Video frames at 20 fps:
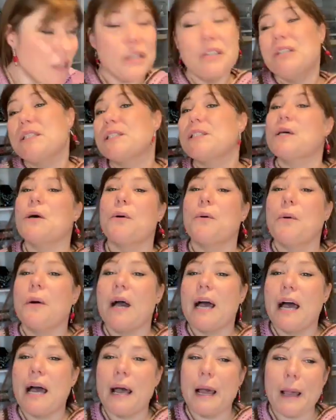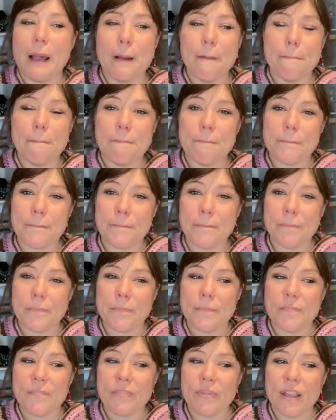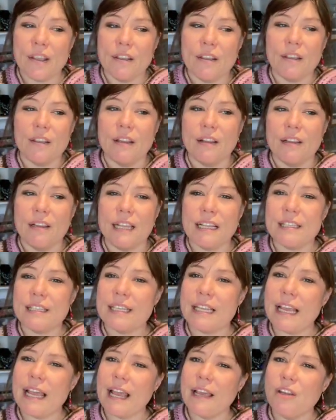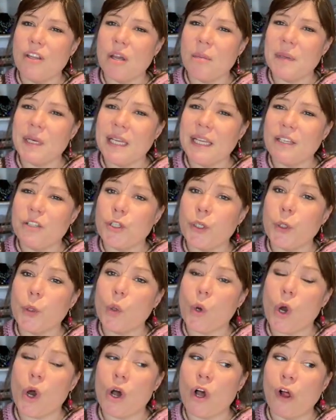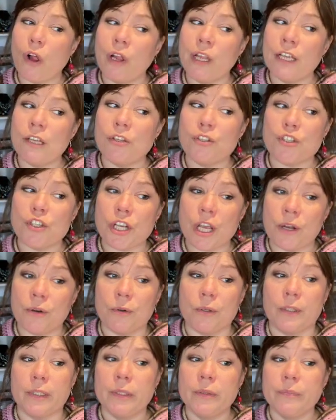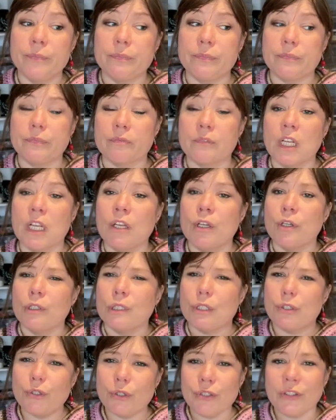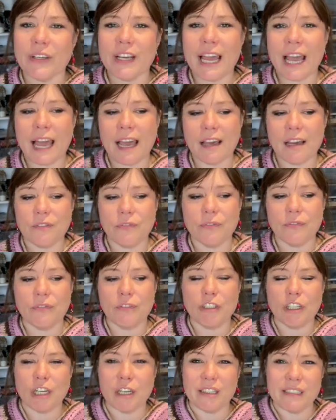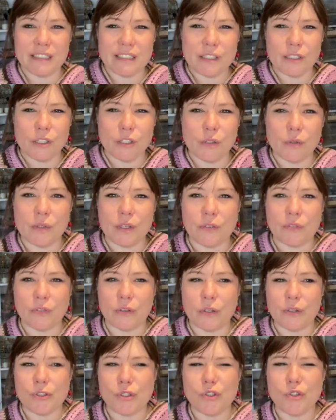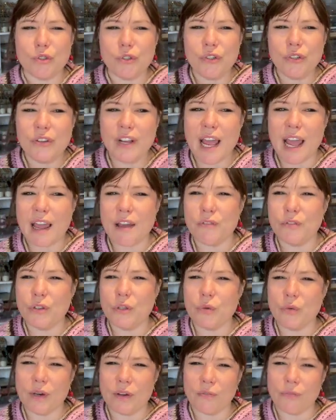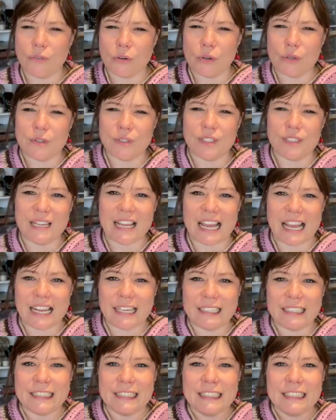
So, let's say I nominate you all in general. Do you have closeted UFOs? Do you have UFOs that